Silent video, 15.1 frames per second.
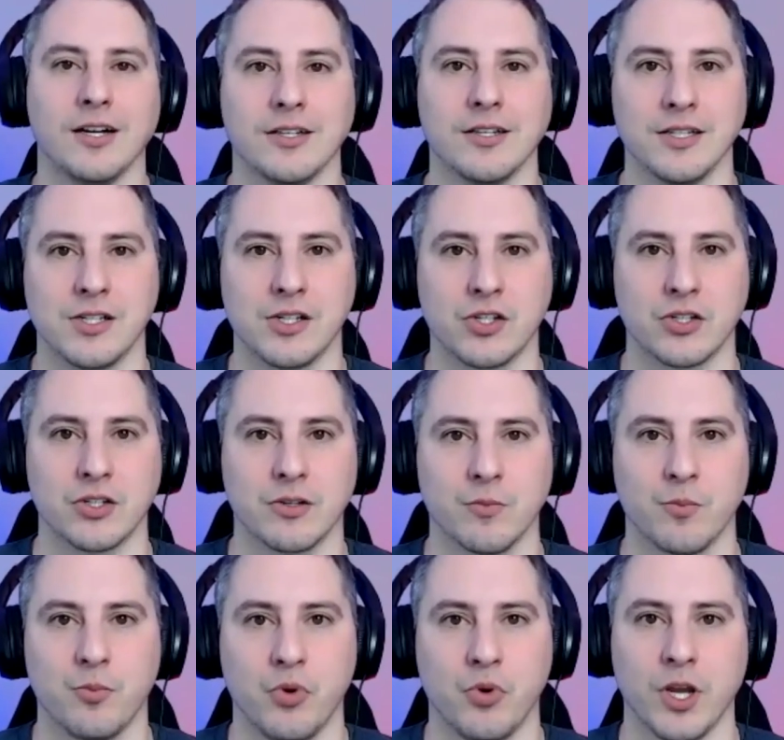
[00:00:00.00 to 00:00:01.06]
is
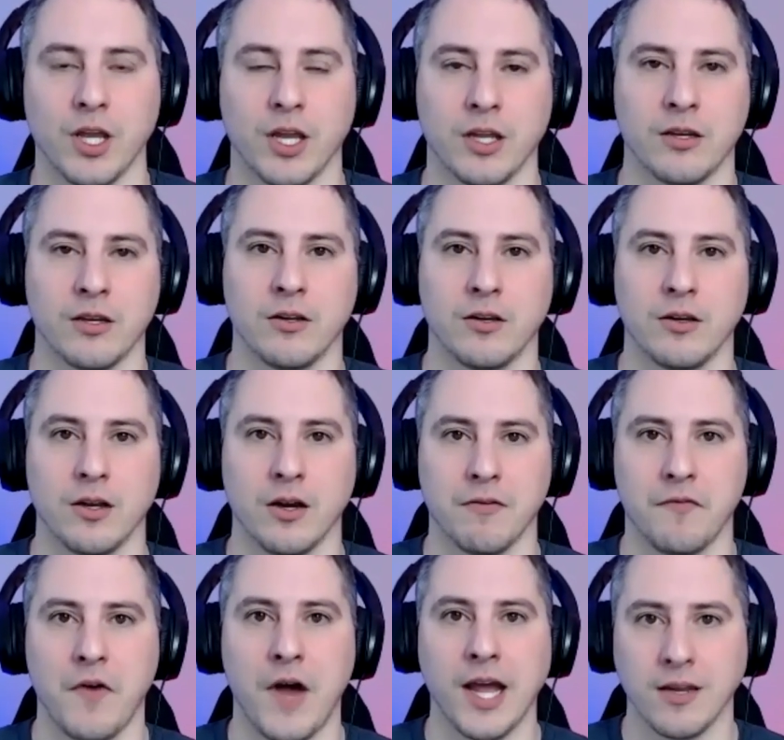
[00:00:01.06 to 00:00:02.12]
put in a
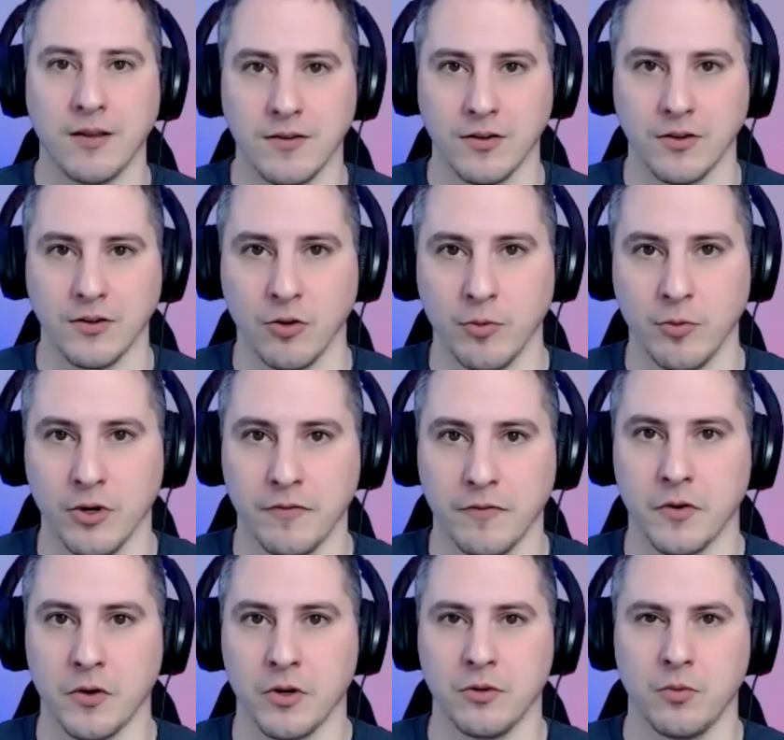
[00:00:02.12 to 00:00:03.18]
fine to Uber
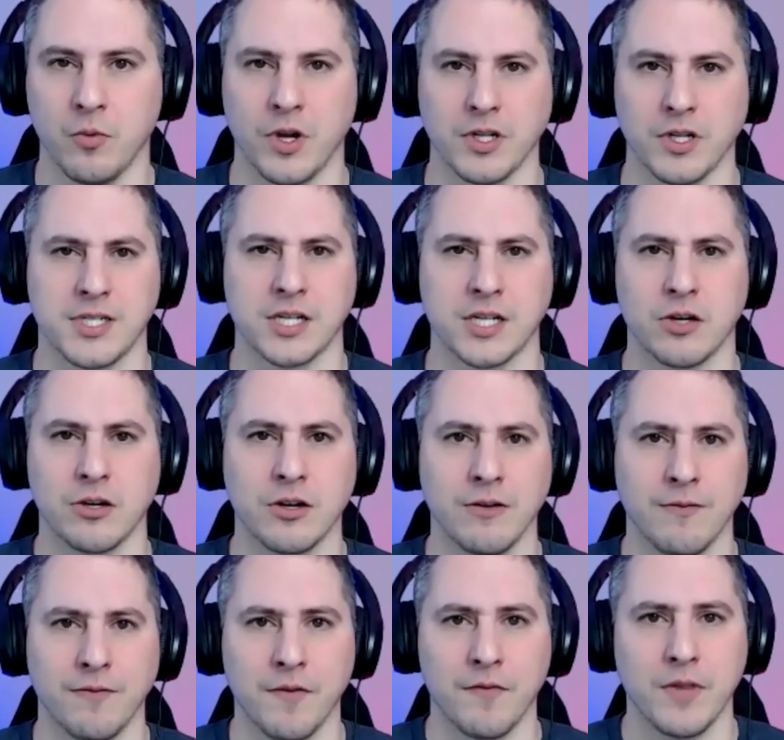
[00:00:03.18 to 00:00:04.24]
for what,
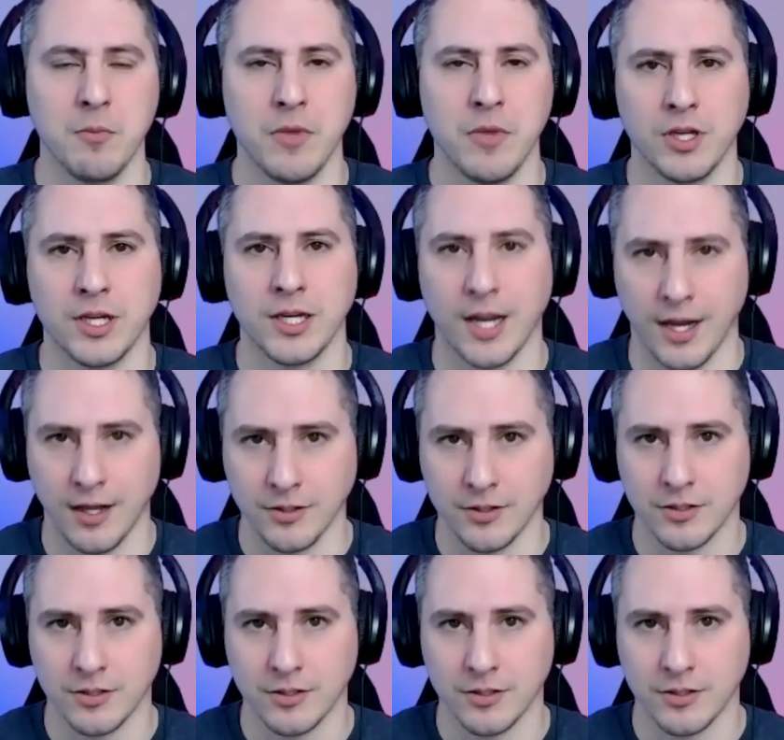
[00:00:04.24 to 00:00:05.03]
$650 million or